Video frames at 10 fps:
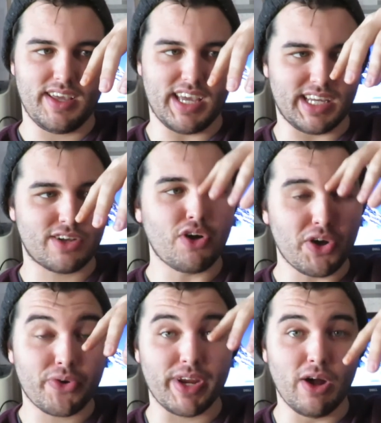a
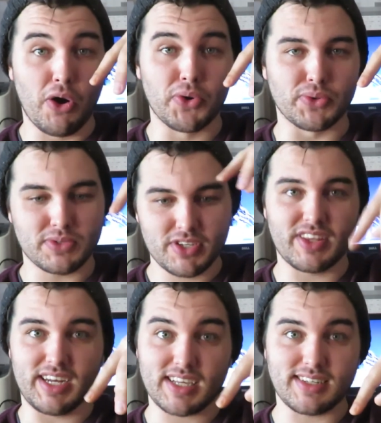concrete hole to
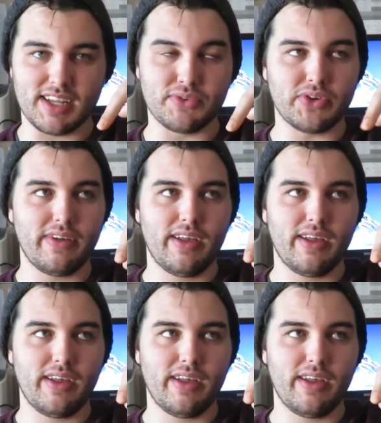the next level,